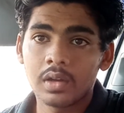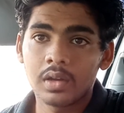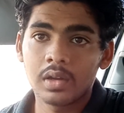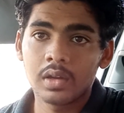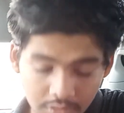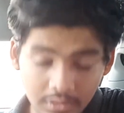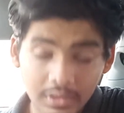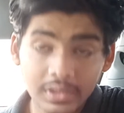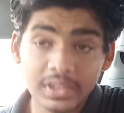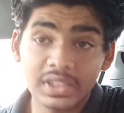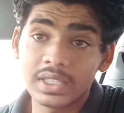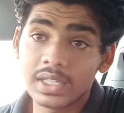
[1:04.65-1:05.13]
So
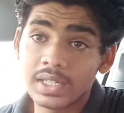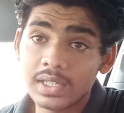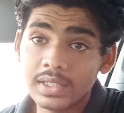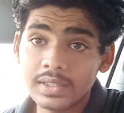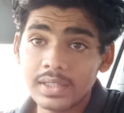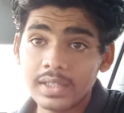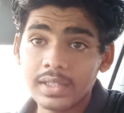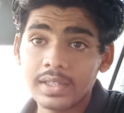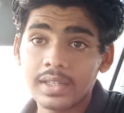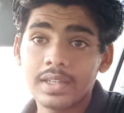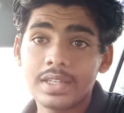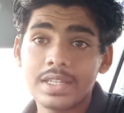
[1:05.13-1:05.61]
the third
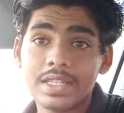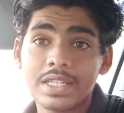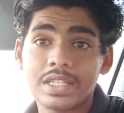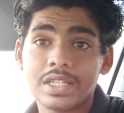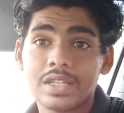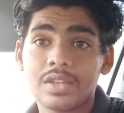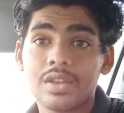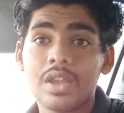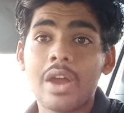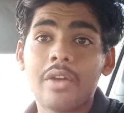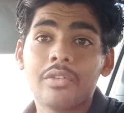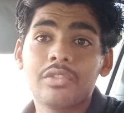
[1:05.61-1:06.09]
thing is
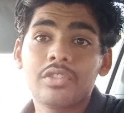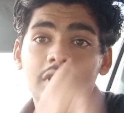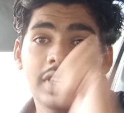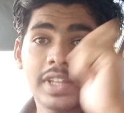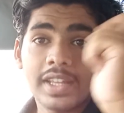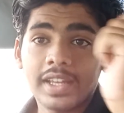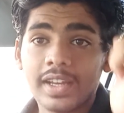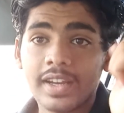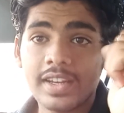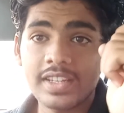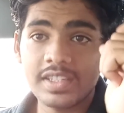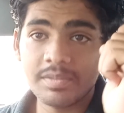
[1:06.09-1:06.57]
you have to
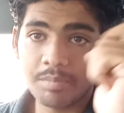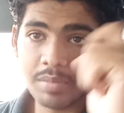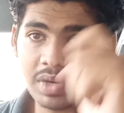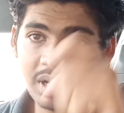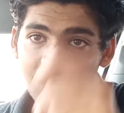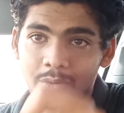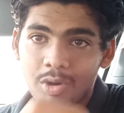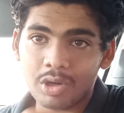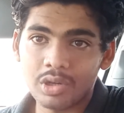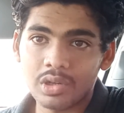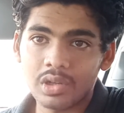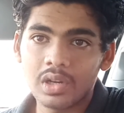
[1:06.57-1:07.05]
take a spray
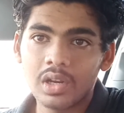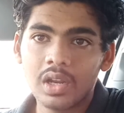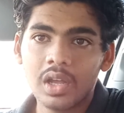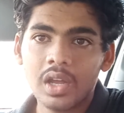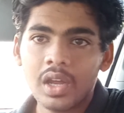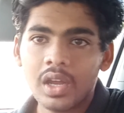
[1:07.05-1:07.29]
bottle.